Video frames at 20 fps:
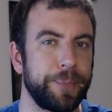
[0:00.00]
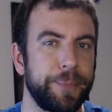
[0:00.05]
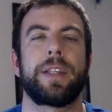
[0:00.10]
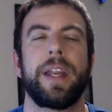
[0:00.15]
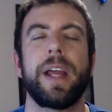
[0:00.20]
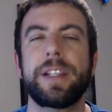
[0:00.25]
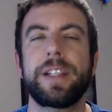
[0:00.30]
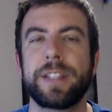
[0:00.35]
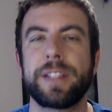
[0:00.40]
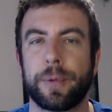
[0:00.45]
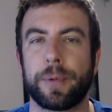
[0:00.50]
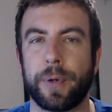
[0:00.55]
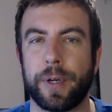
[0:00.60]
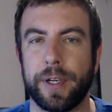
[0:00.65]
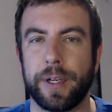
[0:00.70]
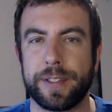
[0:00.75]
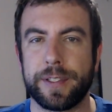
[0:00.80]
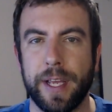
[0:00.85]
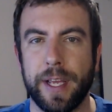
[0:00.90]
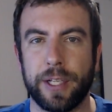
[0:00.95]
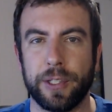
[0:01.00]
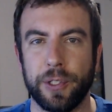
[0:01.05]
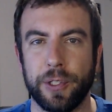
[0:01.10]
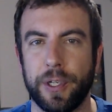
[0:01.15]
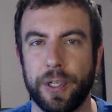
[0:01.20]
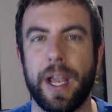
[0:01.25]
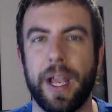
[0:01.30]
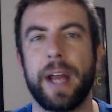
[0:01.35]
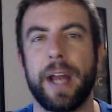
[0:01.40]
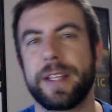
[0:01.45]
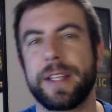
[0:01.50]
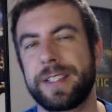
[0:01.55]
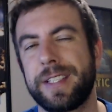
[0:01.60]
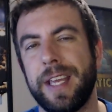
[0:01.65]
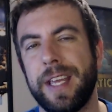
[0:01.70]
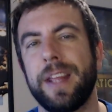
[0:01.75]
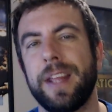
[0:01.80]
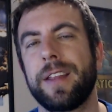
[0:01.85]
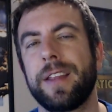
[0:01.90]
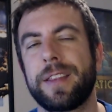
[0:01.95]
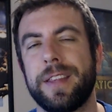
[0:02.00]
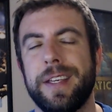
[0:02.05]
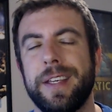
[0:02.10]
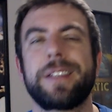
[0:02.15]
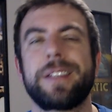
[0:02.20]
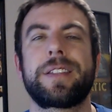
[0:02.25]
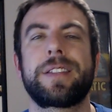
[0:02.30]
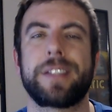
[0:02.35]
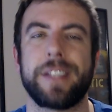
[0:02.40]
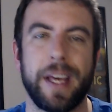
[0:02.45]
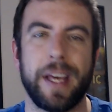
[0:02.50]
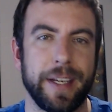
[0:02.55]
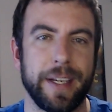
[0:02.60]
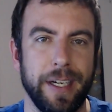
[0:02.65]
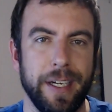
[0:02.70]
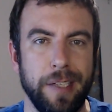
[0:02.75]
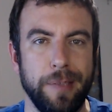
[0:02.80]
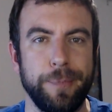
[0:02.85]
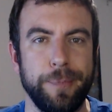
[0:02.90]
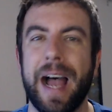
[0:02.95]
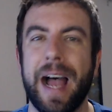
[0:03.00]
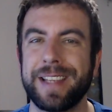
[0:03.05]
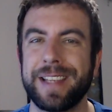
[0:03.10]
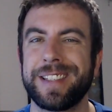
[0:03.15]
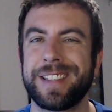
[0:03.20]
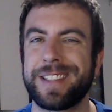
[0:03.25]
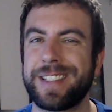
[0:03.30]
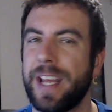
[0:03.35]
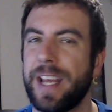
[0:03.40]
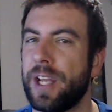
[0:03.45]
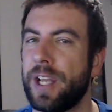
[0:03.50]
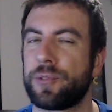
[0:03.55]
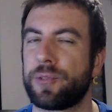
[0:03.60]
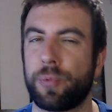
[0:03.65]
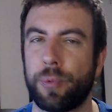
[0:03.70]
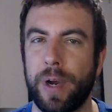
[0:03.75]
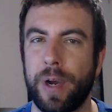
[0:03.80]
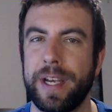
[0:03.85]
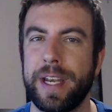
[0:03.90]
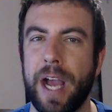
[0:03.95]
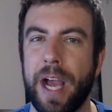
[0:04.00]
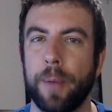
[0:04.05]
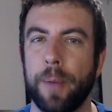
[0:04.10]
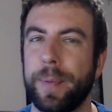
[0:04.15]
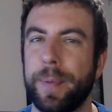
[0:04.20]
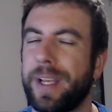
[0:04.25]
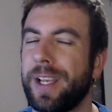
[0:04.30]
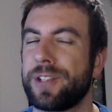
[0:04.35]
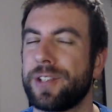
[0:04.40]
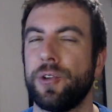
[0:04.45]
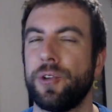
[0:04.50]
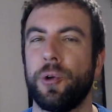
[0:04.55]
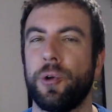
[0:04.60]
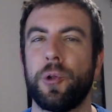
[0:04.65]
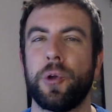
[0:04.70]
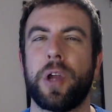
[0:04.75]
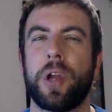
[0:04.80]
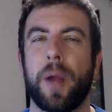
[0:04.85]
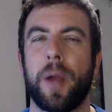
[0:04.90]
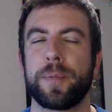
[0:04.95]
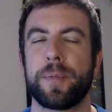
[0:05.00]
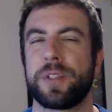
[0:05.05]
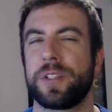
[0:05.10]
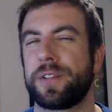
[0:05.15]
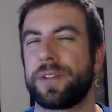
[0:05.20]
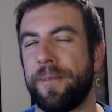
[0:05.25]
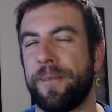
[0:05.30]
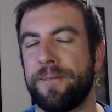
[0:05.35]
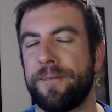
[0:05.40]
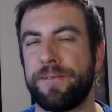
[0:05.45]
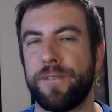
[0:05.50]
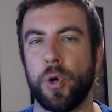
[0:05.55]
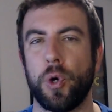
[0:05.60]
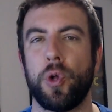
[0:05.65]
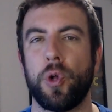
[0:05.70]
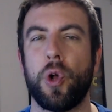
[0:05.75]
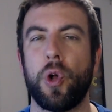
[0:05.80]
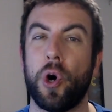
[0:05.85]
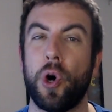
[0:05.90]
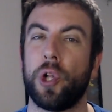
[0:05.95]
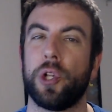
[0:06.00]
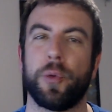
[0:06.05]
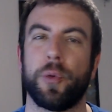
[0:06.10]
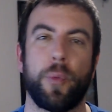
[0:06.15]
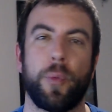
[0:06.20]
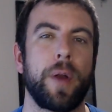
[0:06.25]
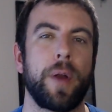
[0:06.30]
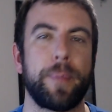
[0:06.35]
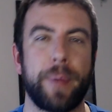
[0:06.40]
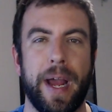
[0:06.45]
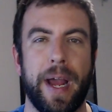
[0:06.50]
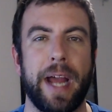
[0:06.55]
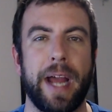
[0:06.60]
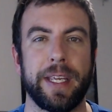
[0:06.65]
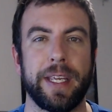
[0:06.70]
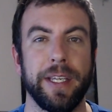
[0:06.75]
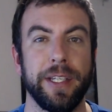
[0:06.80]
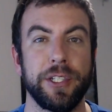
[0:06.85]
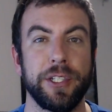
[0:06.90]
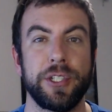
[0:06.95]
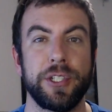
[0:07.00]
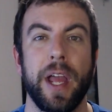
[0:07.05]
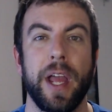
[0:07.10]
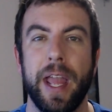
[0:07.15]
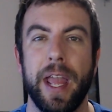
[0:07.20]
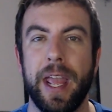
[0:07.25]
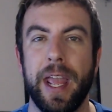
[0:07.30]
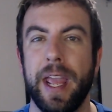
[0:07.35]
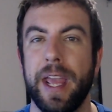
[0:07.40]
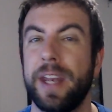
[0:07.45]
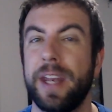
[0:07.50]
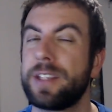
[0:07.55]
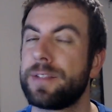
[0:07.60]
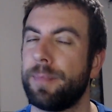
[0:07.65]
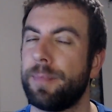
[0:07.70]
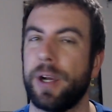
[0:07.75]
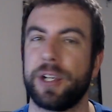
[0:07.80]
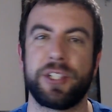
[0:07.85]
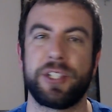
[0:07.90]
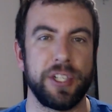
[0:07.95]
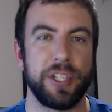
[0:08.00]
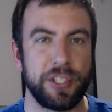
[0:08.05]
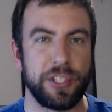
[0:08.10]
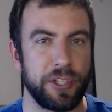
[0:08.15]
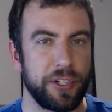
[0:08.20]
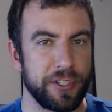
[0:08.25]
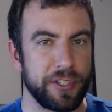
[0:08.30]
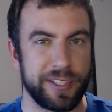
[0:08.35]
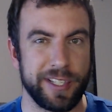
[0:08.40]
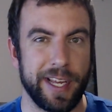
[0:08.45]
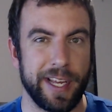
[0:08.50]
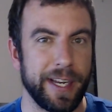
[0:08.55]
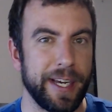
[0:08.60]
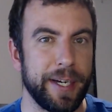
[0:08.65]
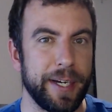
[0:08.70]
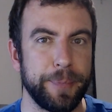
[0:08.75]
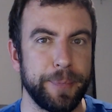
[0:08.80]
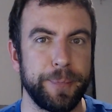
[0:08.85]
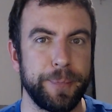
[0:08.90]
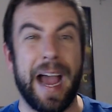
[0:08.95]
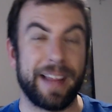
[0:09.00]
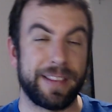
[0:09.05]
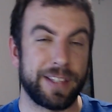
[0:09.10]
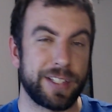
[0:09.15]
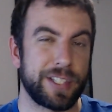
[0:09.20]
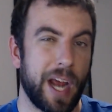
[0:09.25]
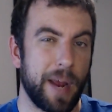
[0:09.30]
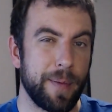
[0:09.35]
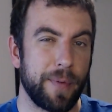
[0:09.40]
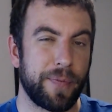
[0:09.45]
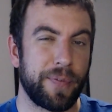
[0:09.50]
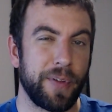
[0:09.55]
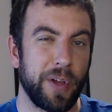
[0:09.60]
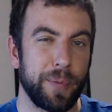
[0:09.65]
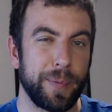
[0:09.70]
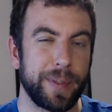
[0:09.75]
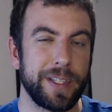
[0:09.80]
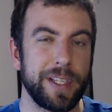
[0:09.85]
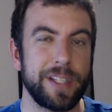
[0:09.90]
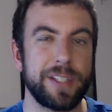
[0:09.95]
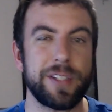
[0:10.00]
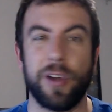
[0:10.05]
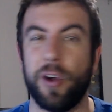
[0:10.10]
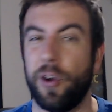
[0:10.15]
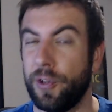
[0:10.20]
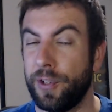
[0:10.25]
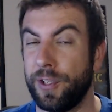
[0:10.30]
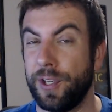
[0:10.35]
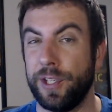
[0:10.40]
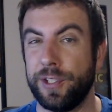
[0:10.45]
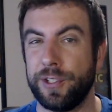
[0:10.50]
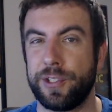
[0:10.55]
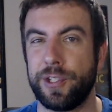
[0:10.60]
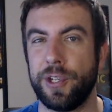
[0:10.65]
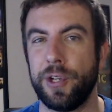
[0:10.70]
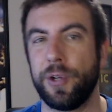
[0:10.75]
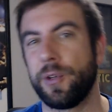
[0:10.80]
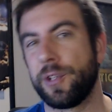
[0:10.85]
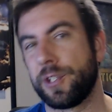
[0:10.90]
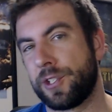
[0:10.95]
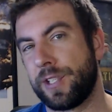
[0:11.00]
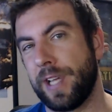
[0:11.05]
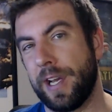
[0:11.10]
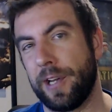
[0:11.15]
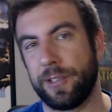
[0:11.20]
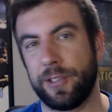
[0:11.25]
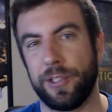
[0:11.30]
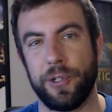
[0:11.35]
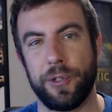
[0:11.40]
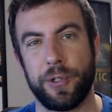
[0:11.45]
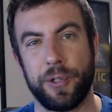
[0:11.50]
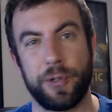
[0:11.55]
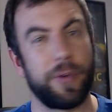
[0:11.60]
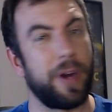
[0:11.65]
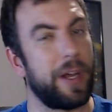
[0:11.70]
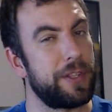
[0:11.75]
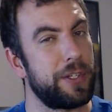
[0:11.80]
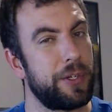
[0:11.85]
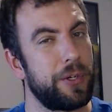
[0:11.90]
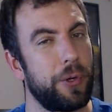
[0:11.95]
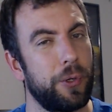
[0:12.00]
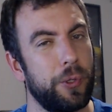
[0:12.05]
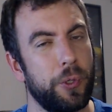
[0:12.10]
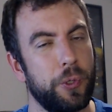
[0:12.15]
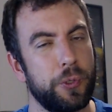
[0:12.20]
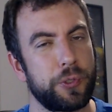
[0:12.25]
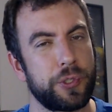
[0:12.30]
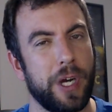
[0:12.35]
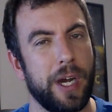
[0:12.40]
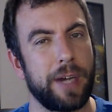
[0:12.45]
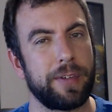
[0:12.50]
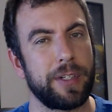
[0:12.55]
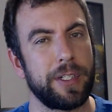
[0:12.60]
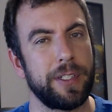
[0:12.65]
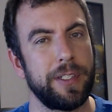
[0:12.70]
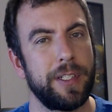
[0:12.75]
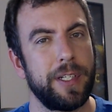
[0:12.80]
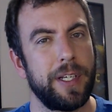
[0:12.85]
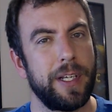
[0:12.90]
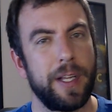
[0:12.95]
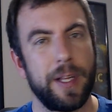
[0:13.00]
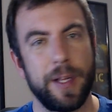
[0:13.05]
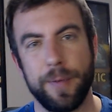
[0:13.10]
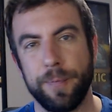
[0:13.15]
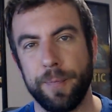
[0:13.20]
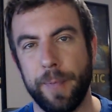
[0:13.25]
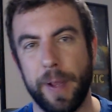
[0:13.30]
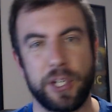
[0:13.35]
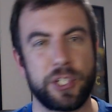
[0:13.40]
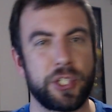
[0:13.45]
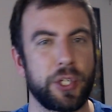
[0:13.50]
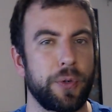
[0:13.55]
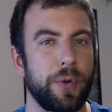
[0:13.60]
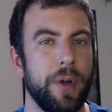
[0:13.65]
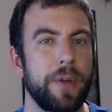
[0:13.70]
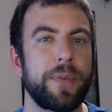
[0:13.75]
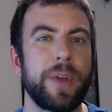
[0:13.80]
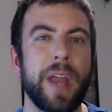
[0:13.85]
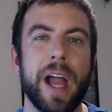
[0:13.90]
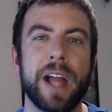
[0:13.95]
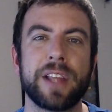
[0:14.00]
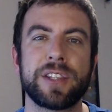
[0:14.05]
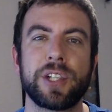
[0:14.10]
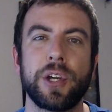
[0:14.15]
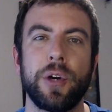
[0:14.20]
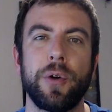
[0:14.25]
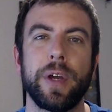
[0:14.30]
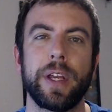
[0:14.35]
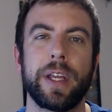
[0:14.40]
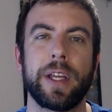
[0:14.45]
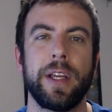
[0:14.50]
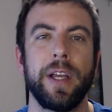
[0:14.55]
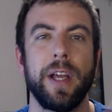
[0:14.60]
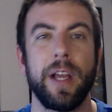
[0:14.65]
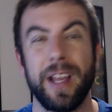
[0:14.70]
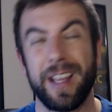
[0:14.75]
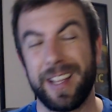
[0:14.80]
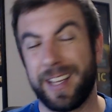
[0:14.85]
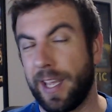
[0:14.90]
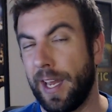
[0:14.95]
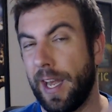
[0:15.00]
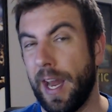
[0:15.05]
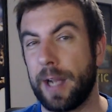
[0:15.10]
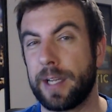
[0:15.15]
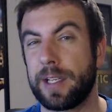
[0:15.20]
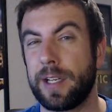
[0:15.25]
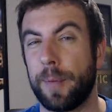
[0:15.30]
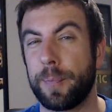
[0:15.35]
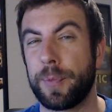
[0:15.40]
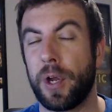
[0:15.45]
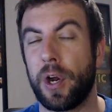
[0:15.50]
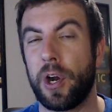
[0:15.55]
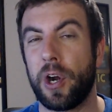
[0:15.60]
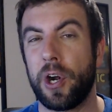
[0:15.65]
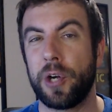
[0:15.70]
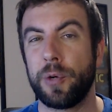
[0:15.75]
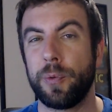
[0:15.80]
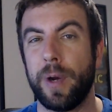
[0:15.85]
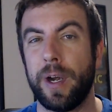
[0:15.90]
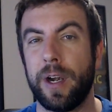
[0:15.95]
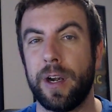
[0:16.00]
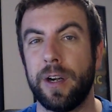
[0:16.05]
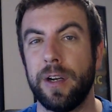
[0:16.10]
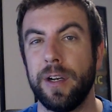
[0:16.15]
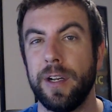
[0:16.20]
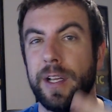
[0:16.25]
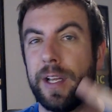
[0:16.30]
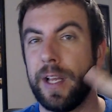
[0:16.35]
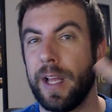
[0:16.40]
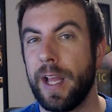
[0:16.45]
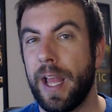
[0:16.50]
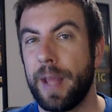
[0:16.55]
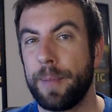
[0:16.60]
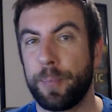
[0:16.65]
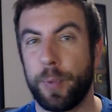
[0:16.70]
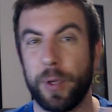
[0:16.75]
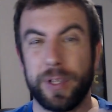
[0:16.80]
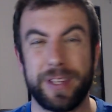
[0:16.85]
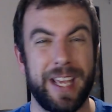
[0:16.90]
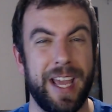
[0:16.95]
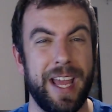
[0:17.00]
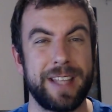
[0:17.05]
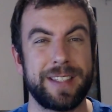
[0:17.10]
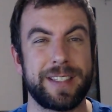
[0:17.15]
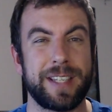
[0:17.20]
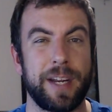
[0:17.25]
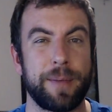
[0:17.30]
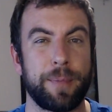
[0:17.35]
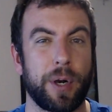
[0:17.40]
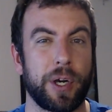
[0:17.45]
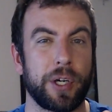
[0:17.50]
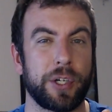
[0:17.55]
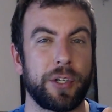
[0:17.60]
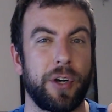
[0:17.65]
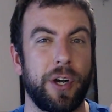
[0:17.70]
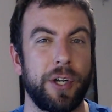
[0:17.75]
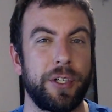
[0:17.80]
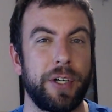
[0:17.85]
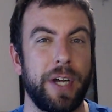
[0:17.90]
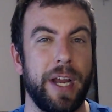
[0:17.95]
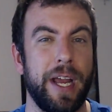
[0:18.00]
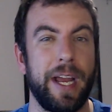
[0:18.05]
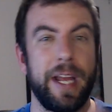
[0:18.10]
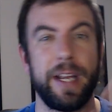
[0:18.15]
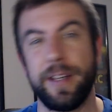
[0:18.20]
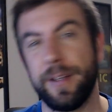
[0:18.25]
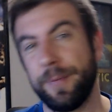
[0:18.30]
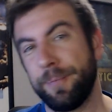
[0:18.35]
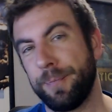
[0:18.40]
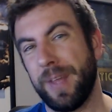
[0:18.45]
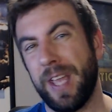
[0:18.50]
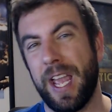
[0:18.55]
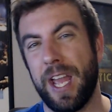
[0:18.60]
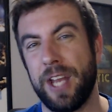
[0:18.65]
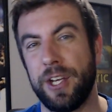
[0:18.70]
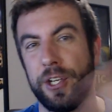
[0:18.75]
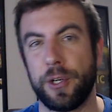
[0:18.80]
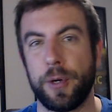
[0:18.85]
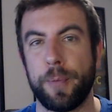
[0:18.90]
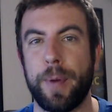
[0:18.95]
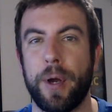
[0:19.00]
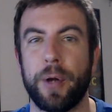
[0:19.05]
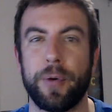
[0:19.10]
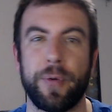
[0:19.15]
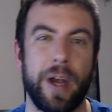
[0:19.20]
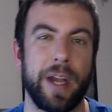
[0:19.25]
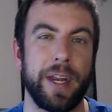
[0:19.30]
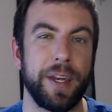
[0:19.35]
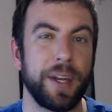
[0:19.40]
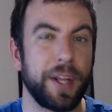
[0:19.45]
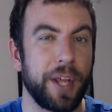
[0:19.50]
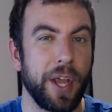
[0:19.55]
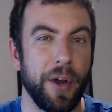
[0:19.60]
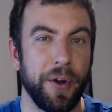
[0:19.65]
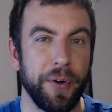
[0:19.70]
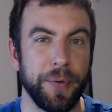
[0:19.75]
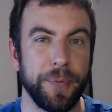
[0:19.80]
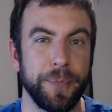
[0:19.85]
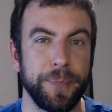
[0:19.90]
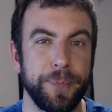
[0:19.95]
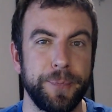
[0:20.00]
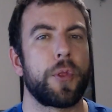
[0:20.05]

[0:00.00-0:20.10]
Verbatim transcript: The next thing we're going to take a look at is getting things set up. As it stands right now, because Nolo comes as a full all-in-one package, it is much easier to set up. At the time of filming this, all you need to do is download and run the Nolo driver, make sure Riftcat's going, connect up the hardware, put the headset marker on your head, and you're about ready to go.